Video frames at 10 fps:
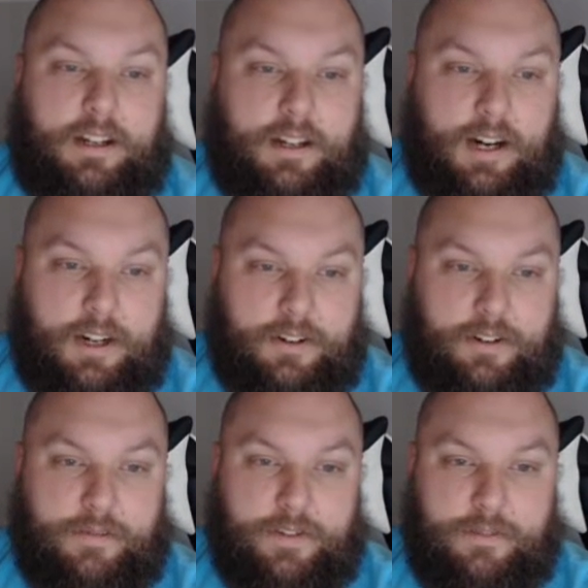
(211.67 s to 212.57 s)

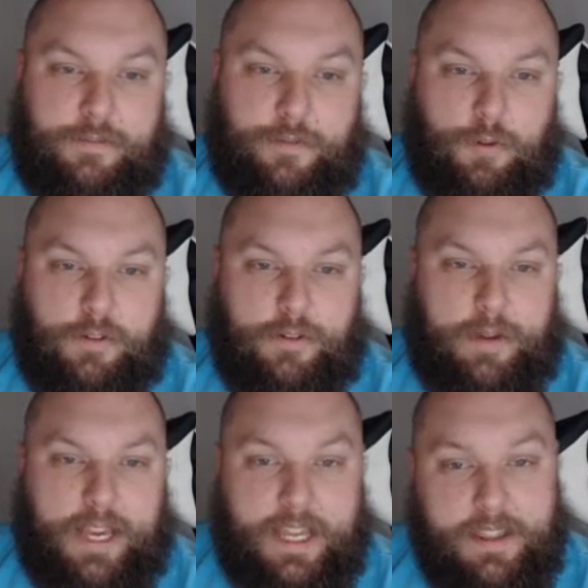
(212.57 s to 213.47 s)
154 from
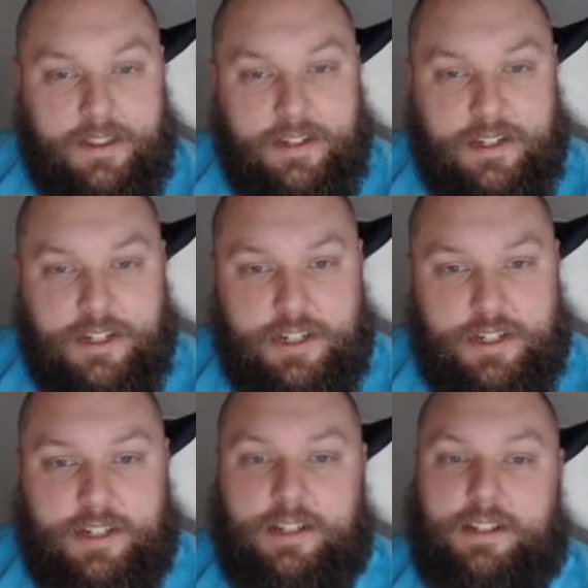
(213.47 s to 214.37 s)
8th edition,
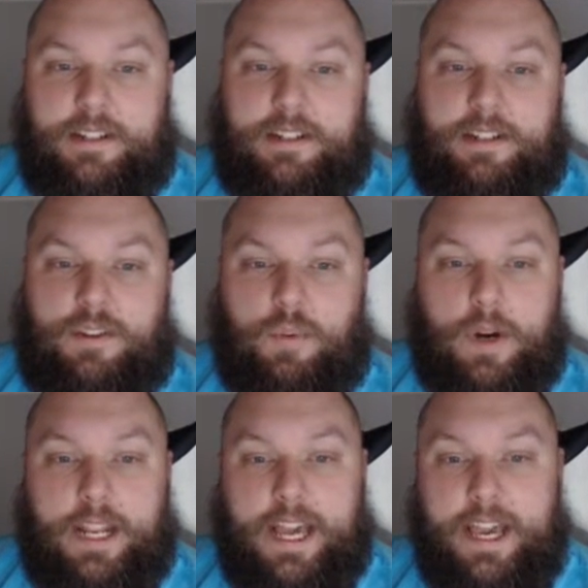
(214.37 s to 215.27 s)

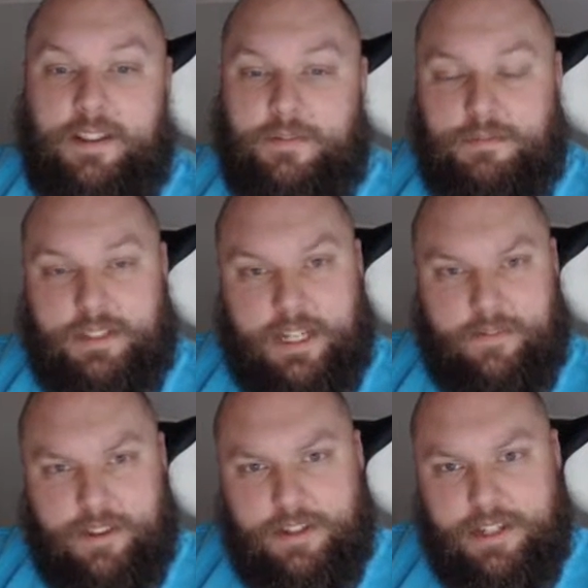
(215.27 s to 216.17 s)
28 from
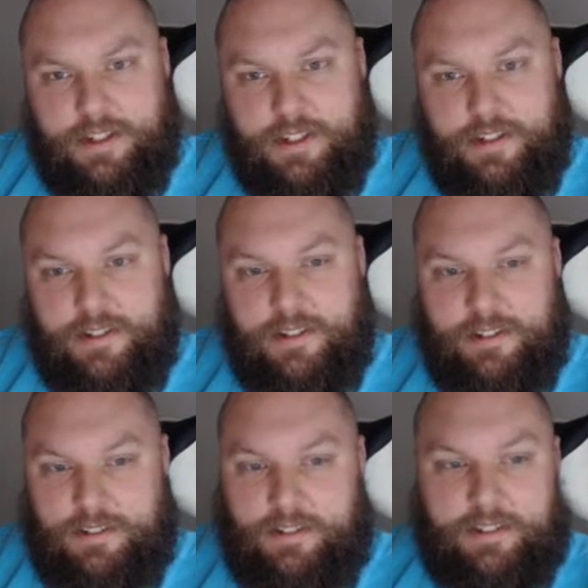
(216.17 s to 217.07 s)
7th edition,
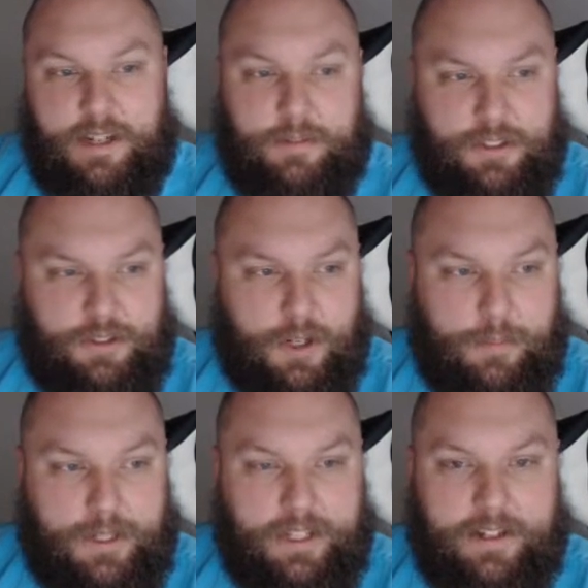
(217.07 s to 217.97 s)
the numbers are
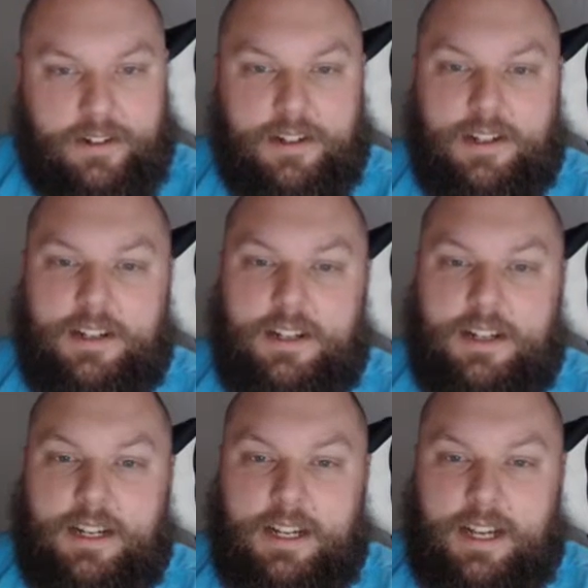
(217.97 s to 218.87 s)
dropping here,
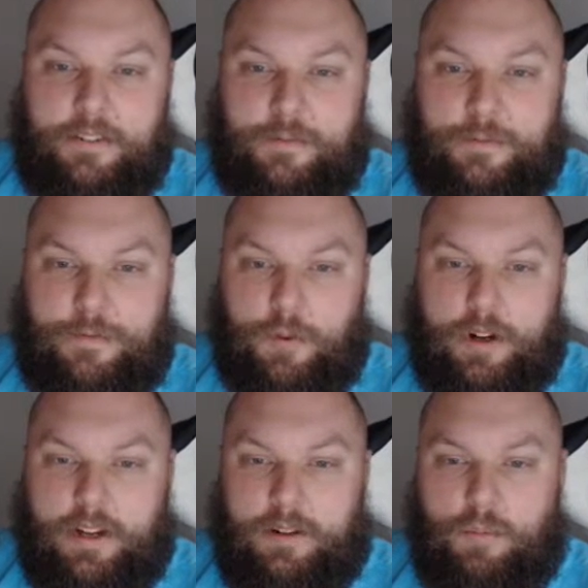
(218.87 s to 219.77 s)
and
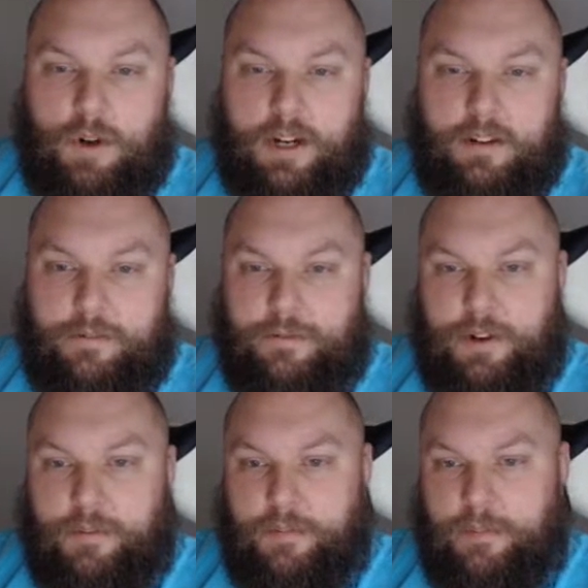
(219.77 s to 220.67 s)
41
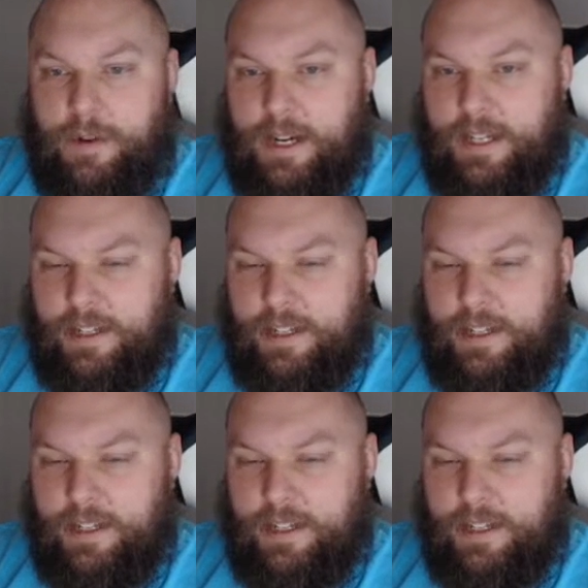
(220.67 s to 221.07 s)
from, I